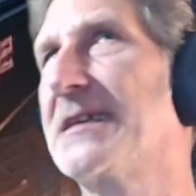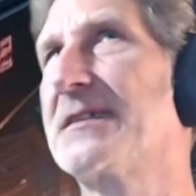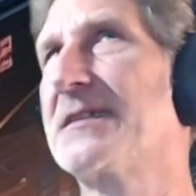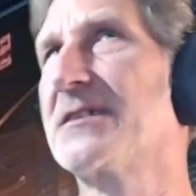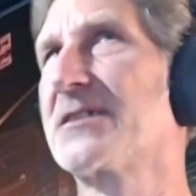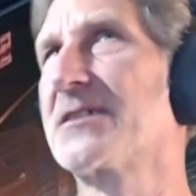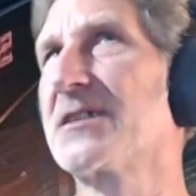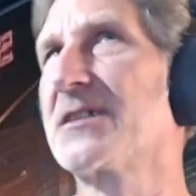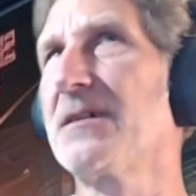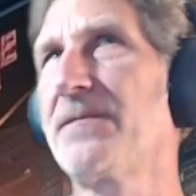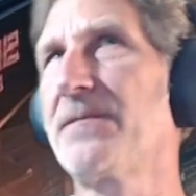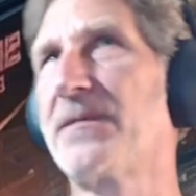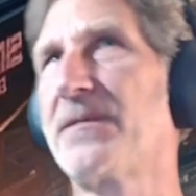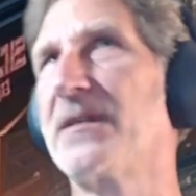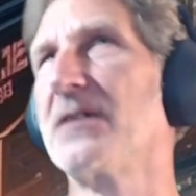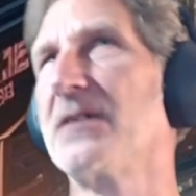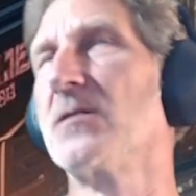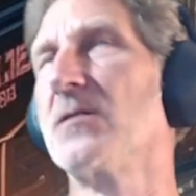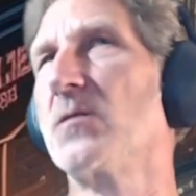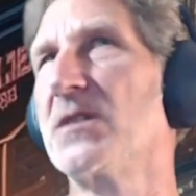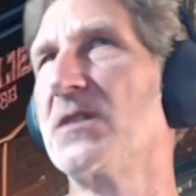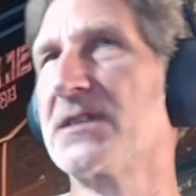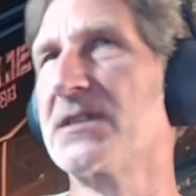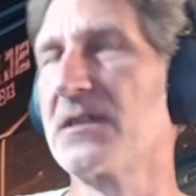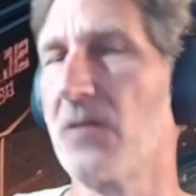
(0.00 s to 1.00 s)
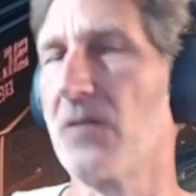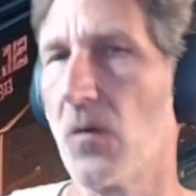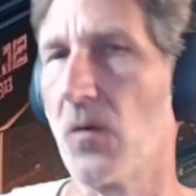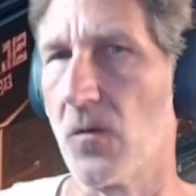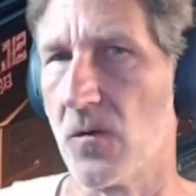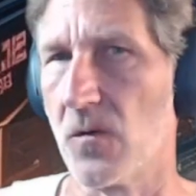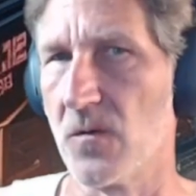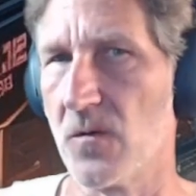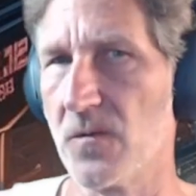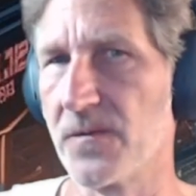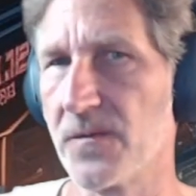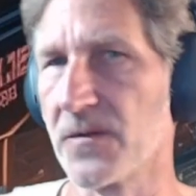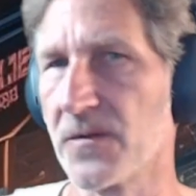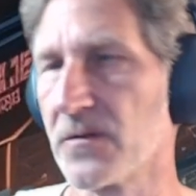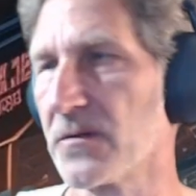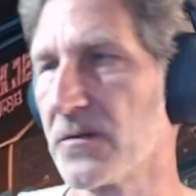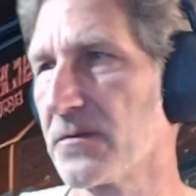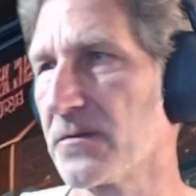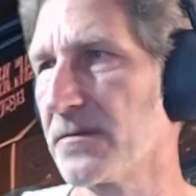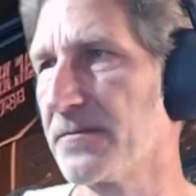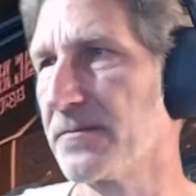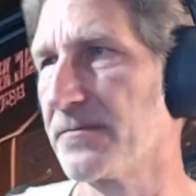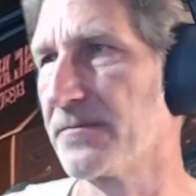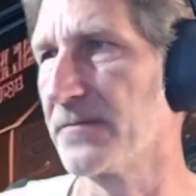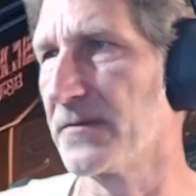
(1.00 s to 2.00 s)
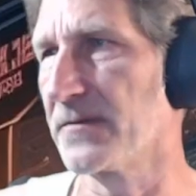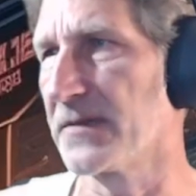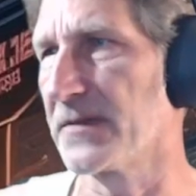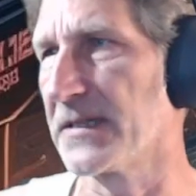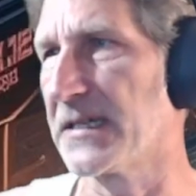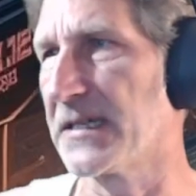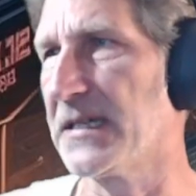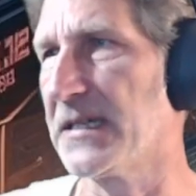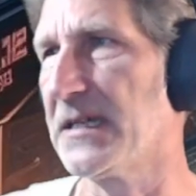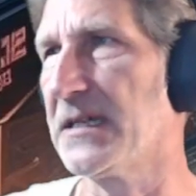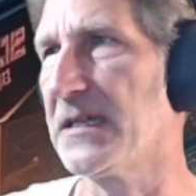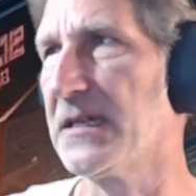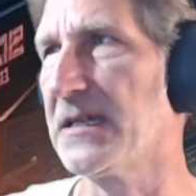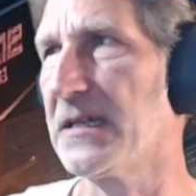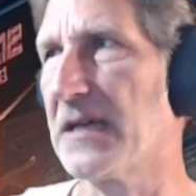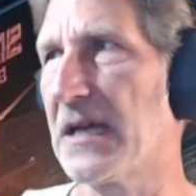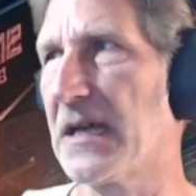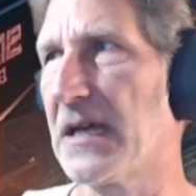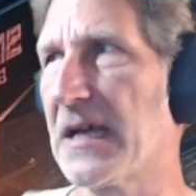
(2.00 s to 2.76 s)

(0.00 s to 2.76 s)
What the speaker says: the stuff there wasn't overly